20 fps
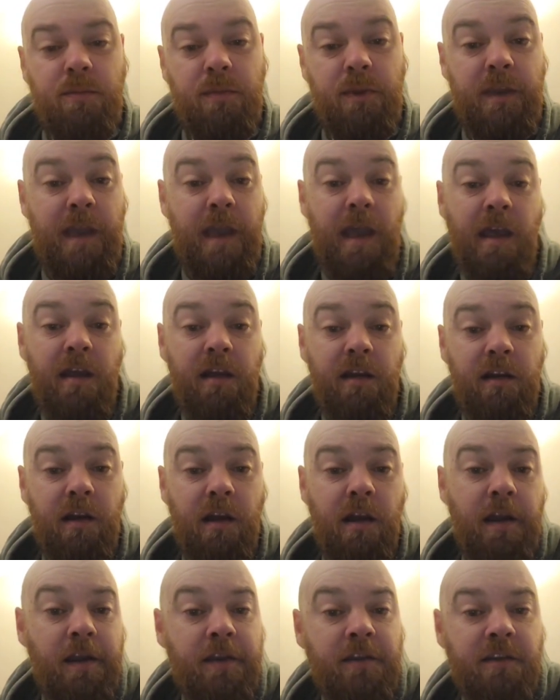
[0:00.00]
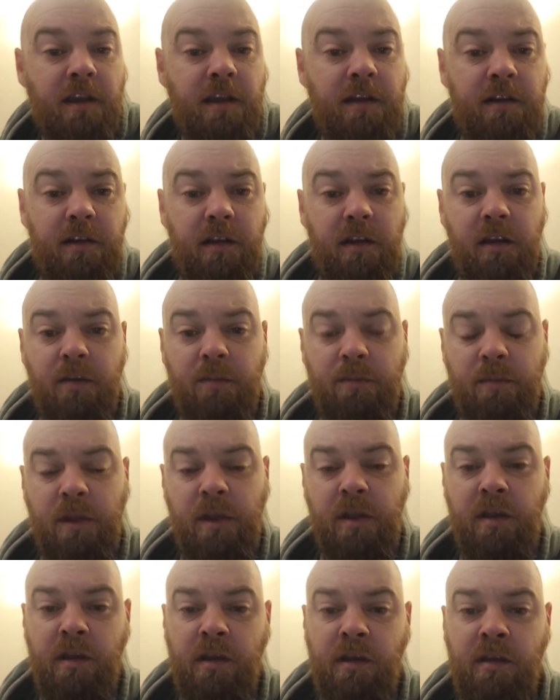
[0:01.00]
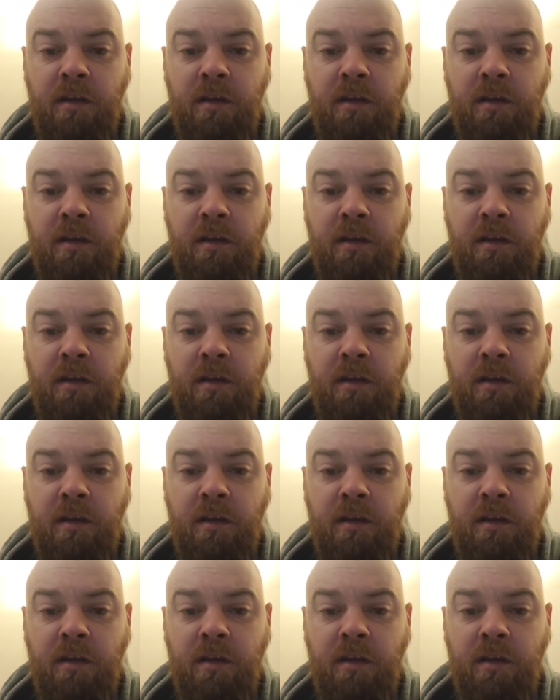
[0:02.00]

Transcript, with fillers: yeah, like I said, I'm uh,